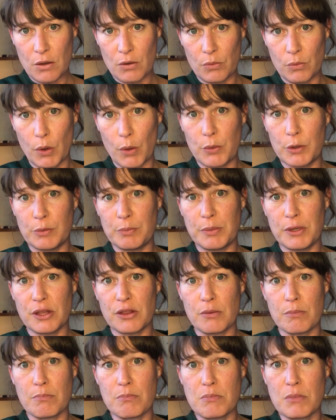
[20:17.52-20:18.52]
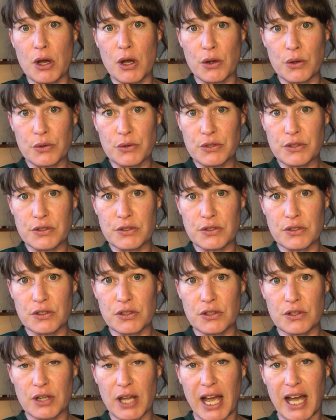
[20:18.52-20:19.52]
what would be the most
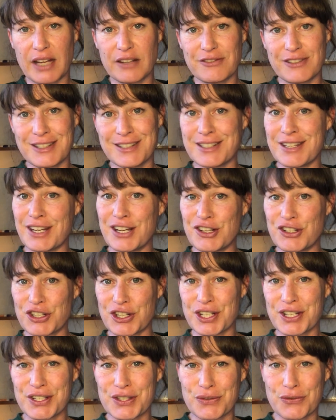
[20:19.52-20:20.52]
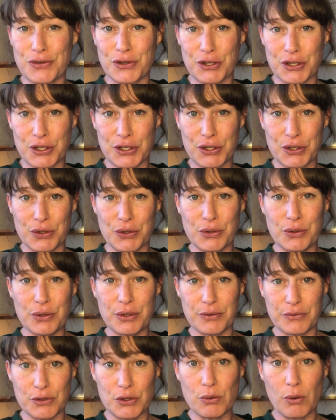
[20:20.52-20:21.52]
advantageous for you,
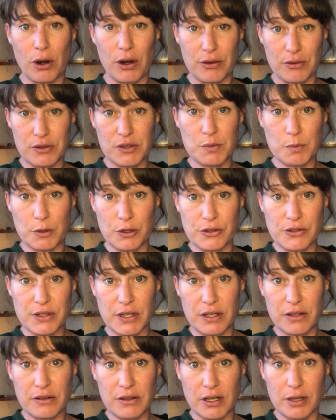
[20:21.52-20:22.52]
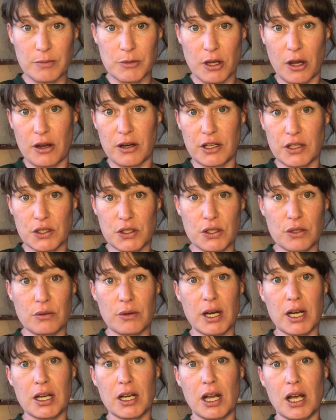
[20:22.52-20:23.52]
if you are this person I'm talking to
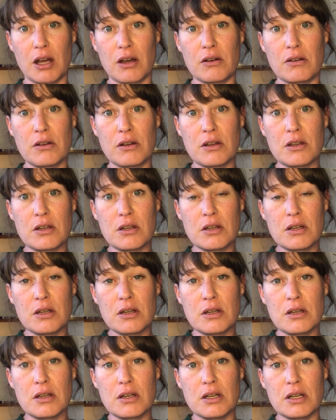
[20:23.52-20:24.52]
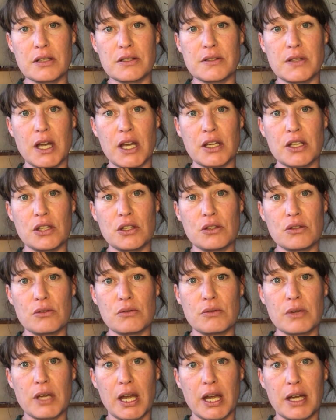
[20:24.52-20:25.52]
right now, is that
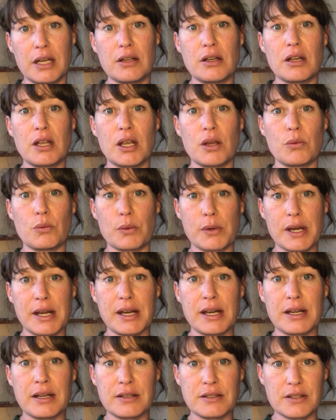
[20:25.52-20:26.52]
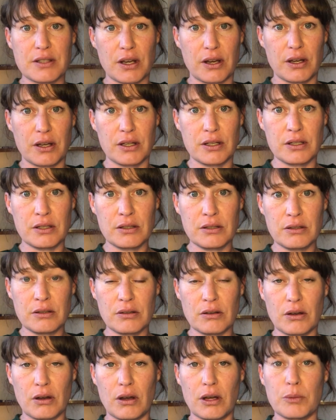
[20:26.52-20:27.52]
you get a reading done
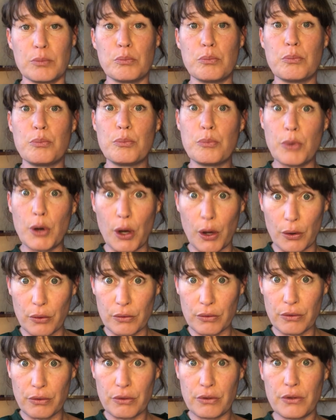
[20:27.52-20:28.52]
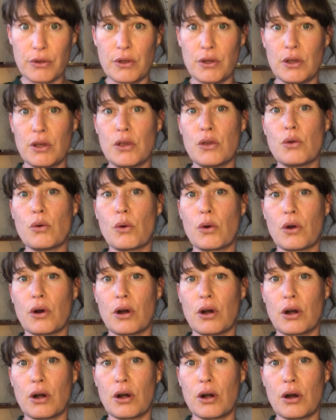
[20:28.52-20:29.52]
on both
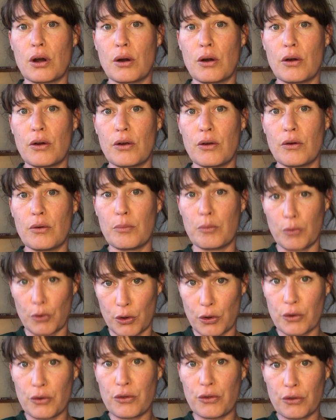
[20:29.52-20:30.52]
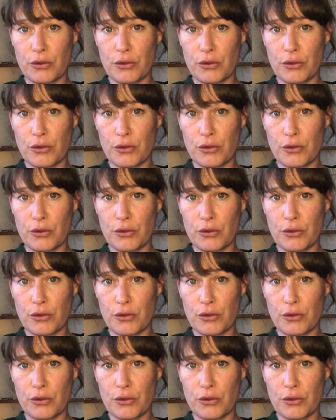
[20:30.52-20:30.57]
your birth